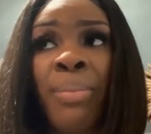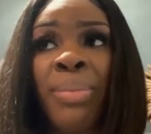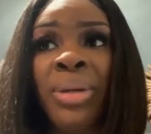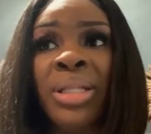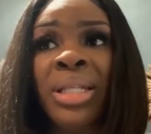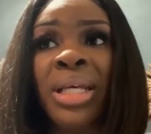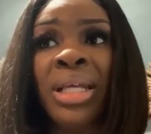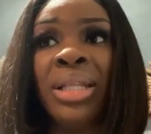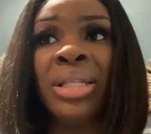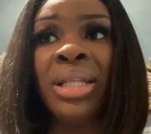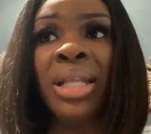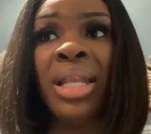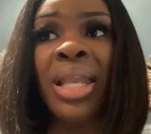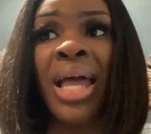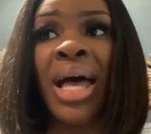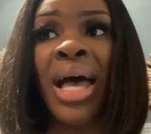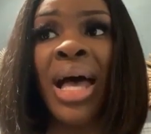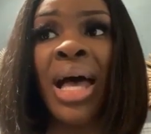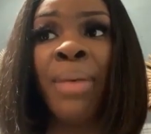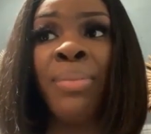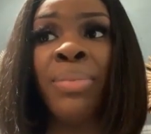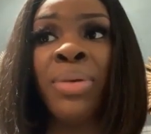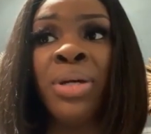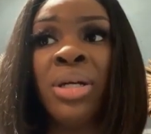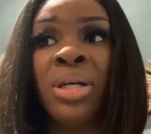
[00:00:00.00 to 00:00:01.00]
but then the
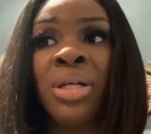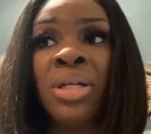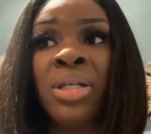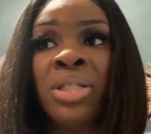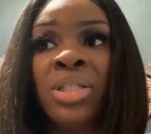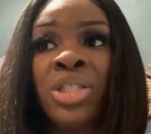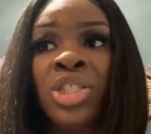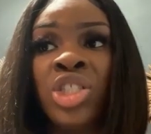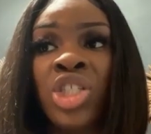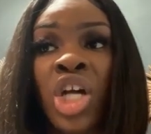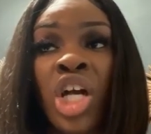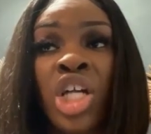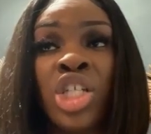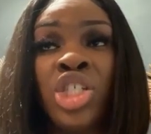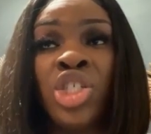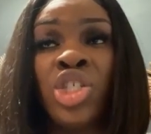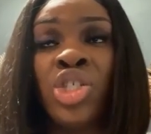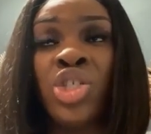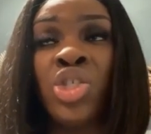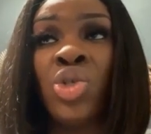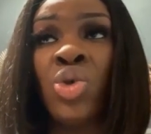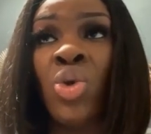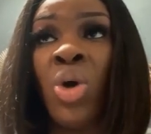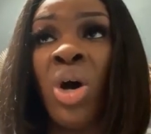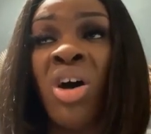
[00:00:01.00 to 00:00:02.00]
lab
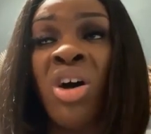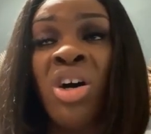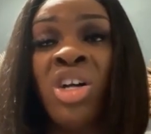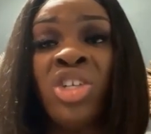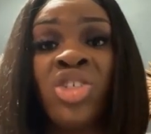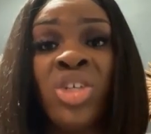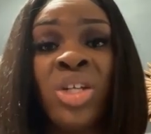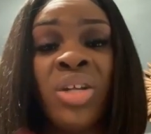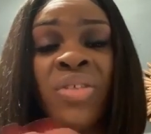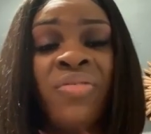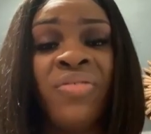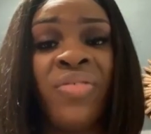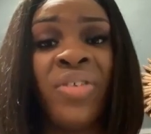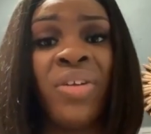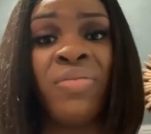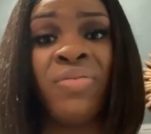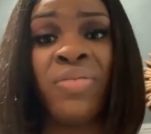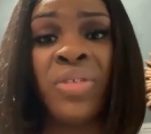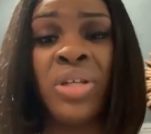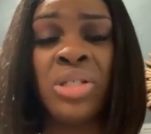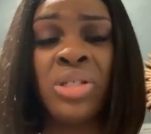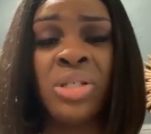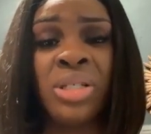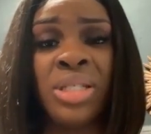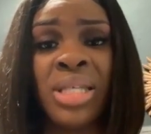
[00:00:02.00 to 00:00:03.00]
charges you
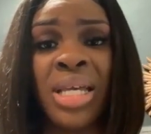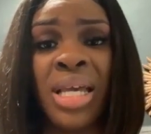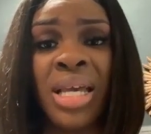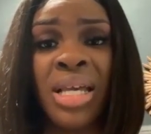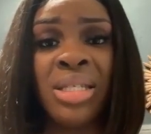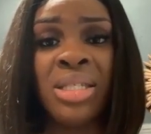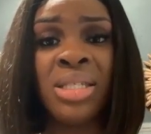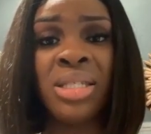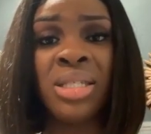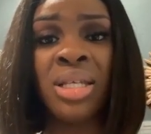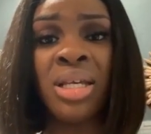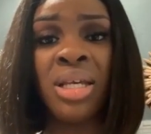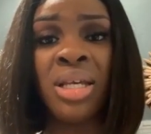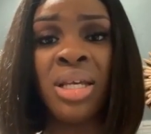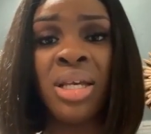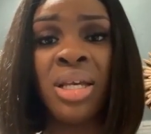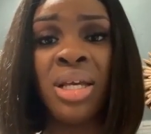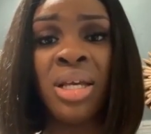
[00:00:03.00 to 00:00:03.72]
150 to test